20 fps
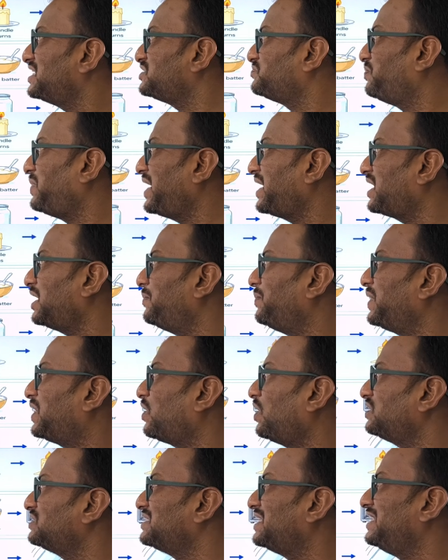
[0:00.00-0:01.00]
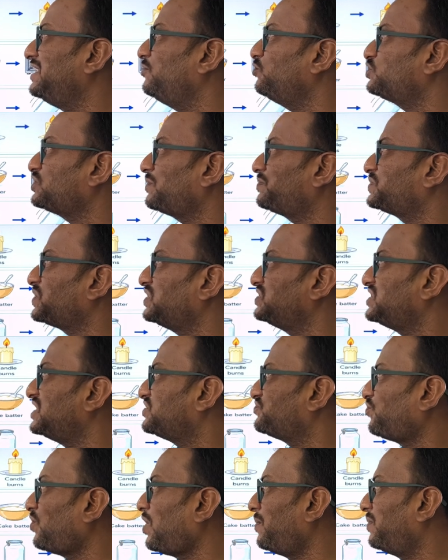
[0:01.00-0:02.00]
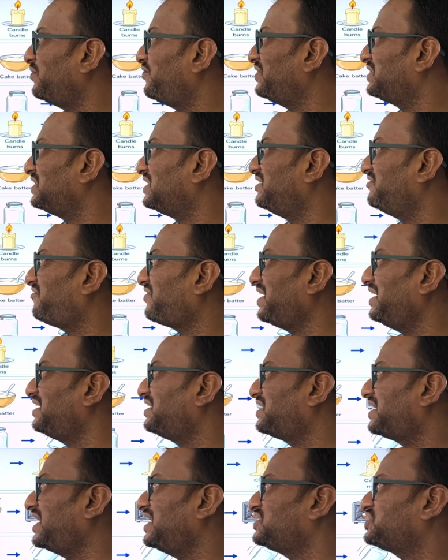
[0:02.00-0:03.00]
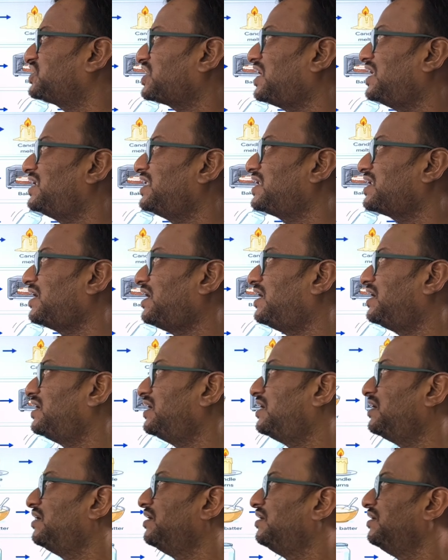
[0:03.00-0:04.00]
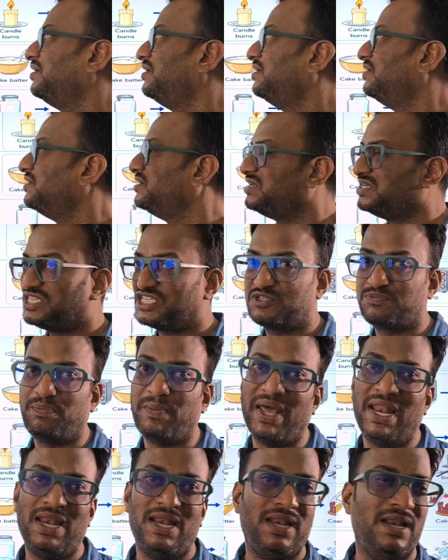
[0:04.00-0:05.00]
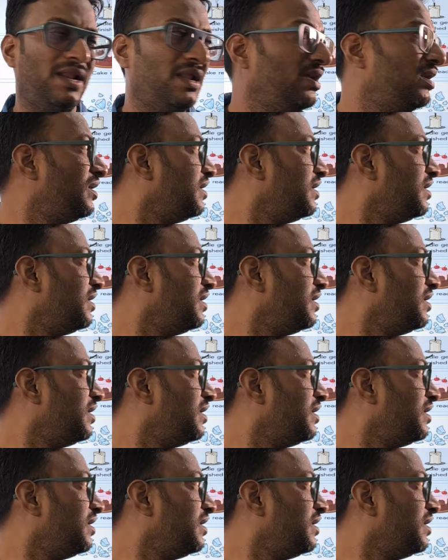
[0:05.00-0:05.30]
is baked because a new substance is formed with a different taste, color and smell